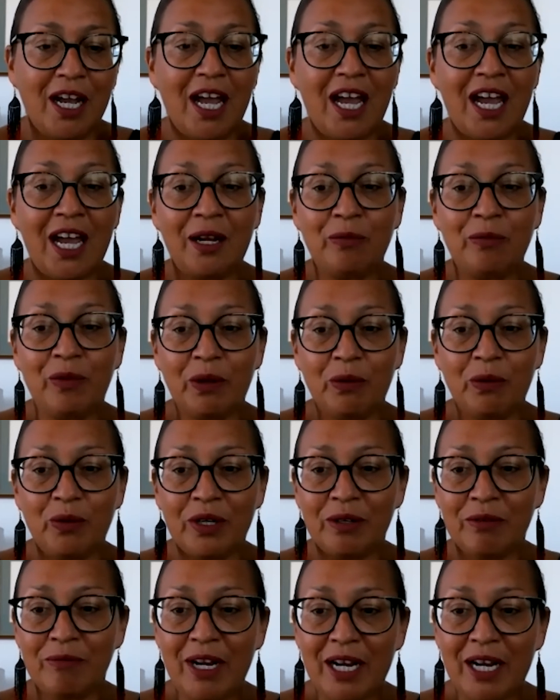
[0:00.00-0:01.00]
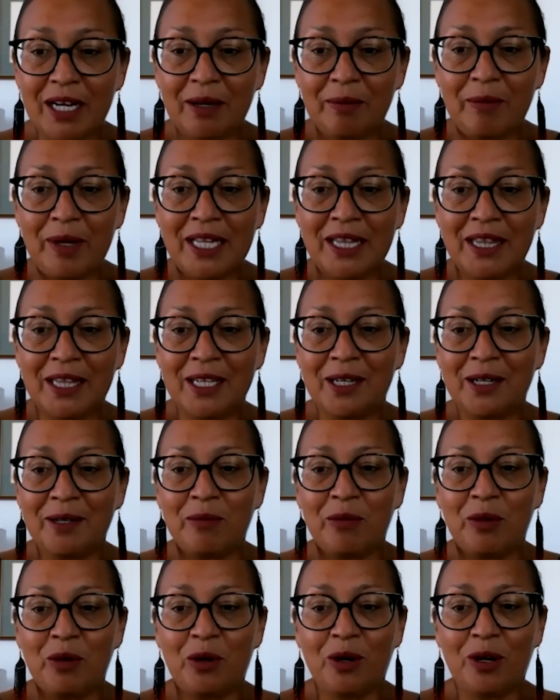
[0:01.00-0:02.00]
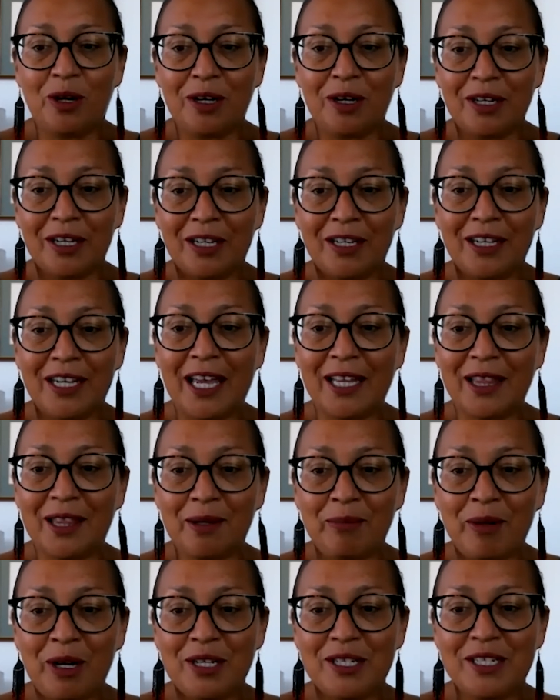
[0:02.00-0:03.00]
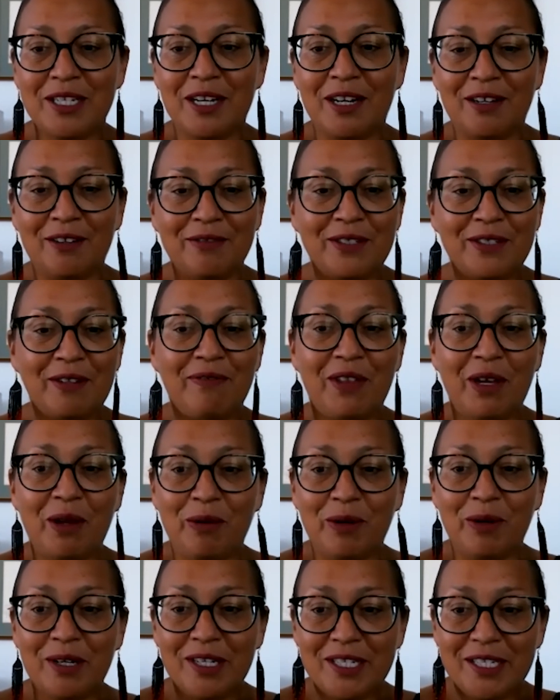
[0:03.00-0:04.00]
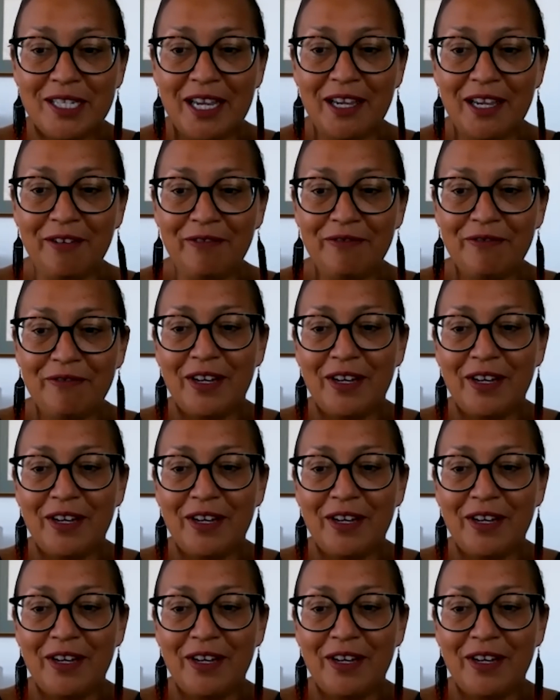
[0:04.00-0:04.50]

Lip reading: and we wouldn't recommend them or get them ourselves if they weren't safe.